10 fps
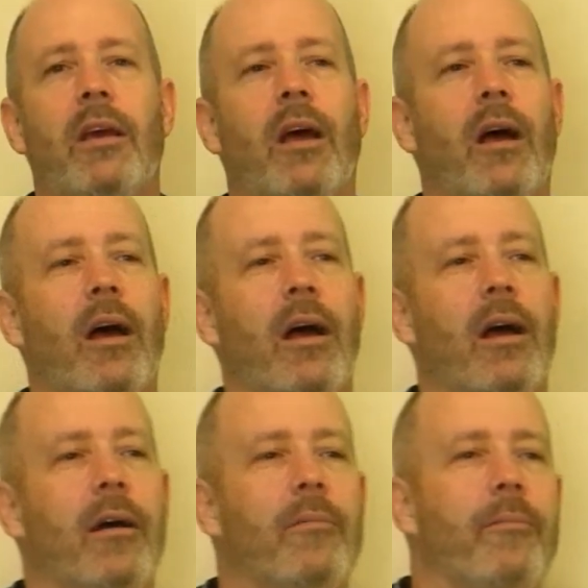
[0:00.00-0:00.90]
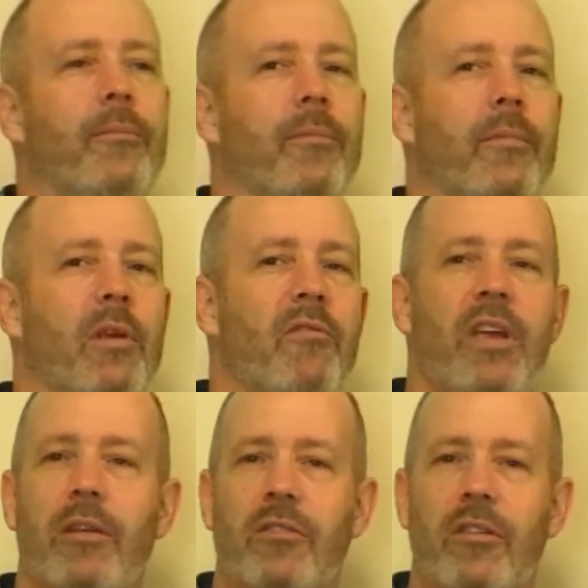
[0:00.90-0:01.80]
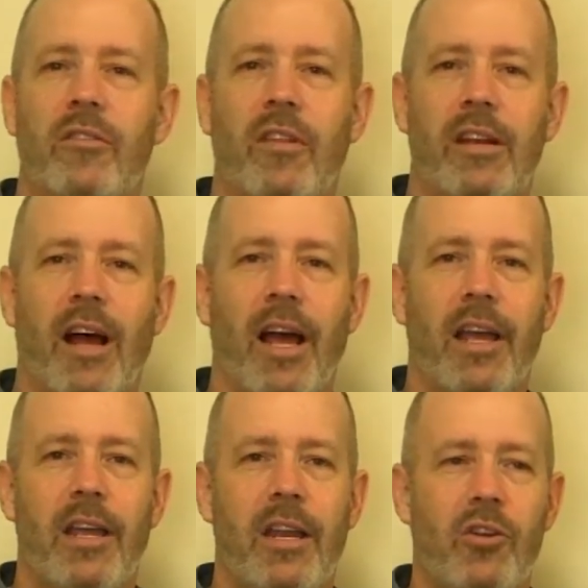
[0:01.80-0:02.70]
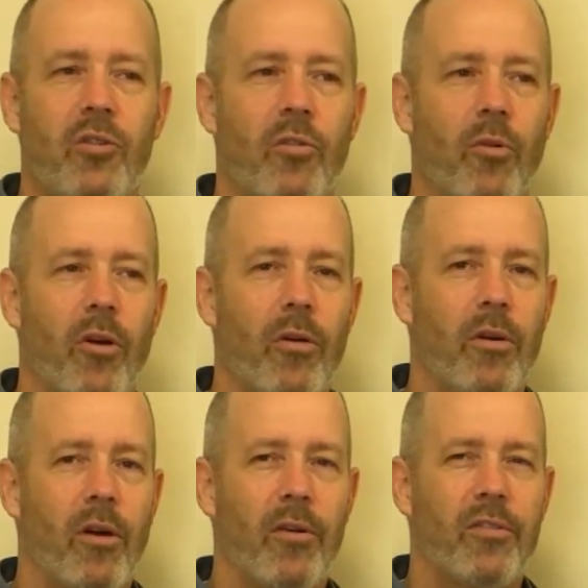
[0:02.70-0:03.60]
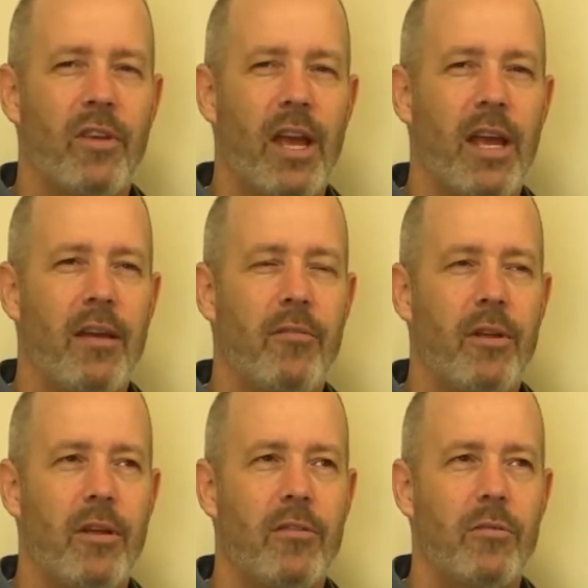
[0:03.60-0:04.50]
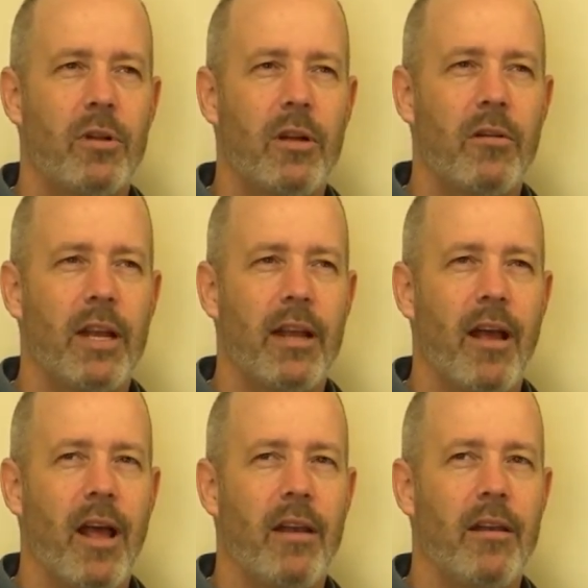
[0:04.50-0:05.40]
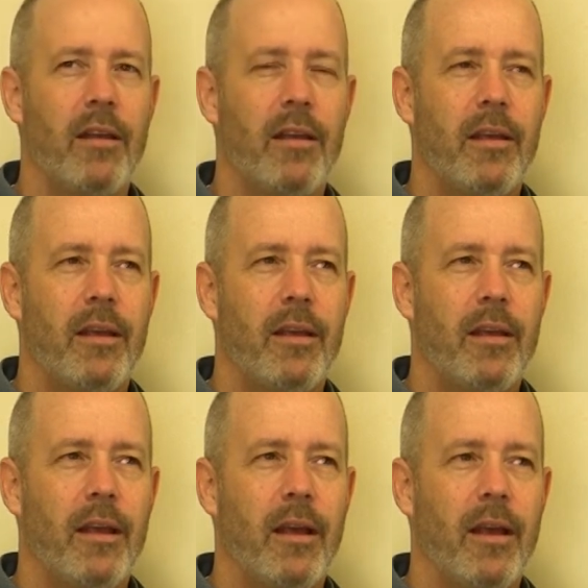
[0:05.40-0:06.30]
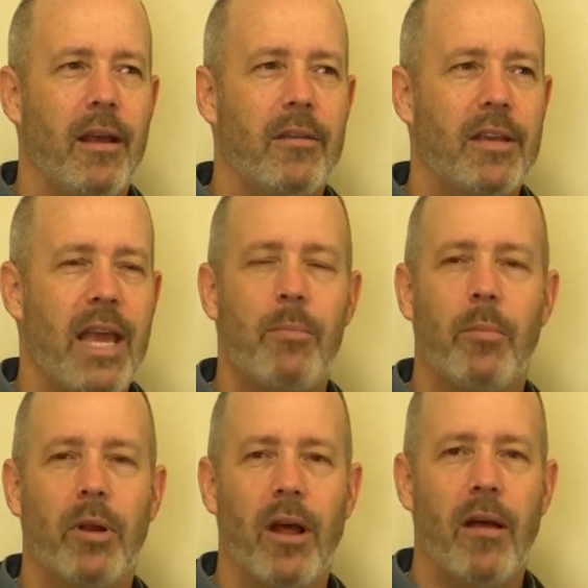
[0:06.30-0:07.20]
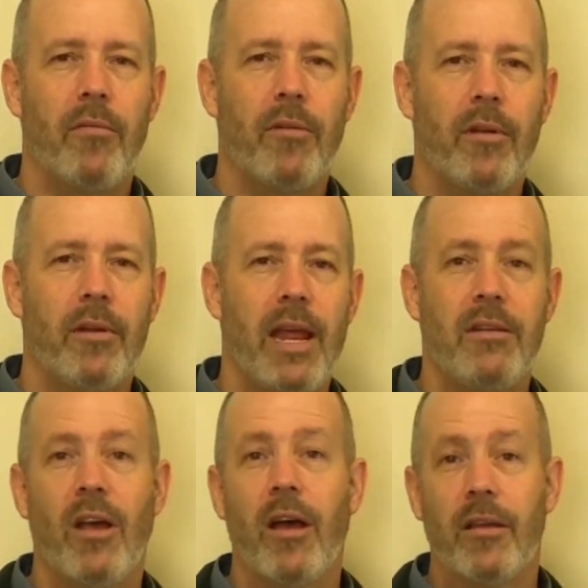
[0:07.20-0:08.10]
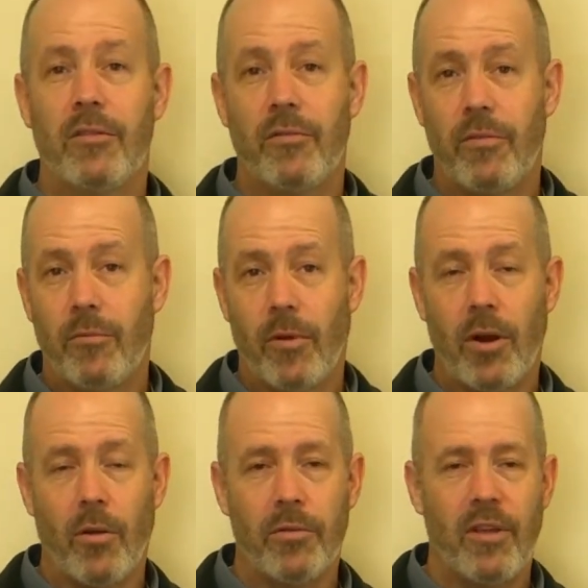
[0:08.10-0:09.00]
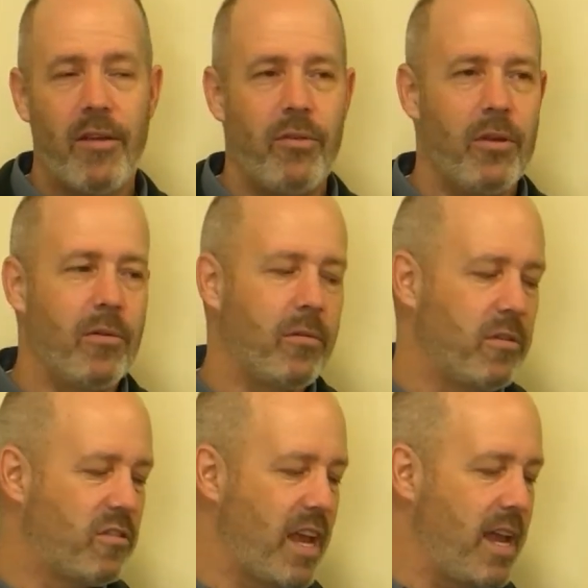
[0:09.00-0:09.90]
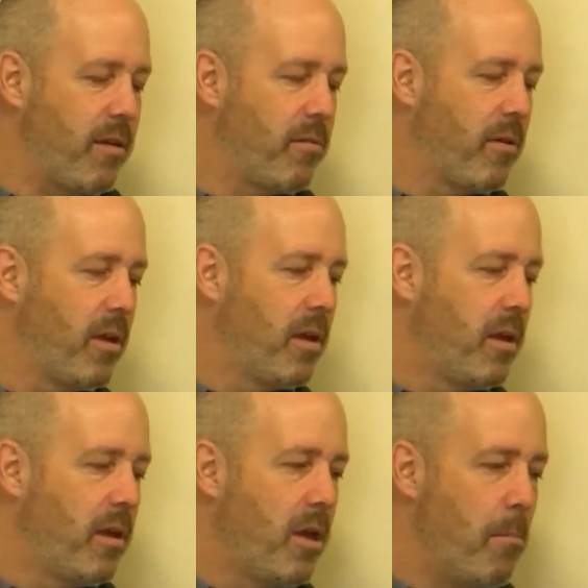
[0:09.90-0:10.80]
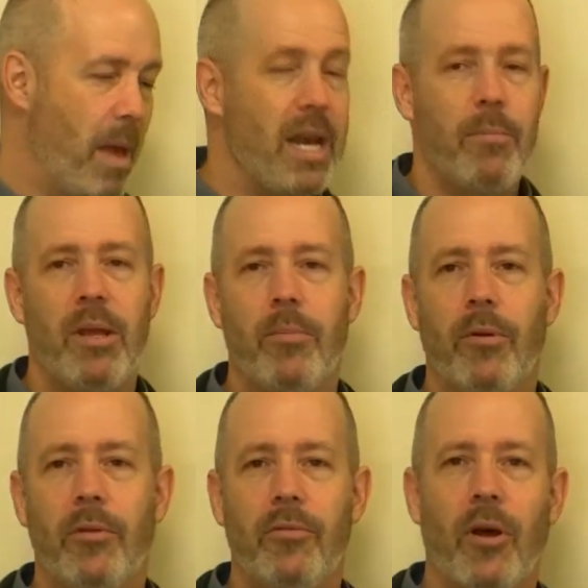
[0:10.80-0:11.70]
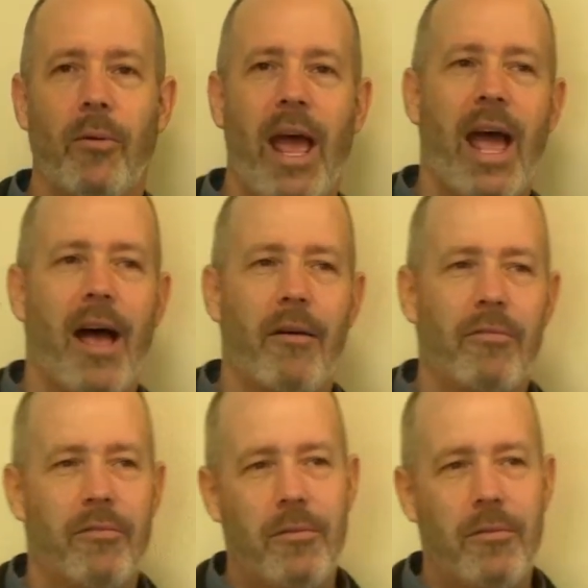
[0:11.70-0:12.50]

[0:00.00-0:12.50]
uh, fetuses that die in utero are saved. So clearly, God uh, is capable of and, and does, if one holds that view, save many people who don't have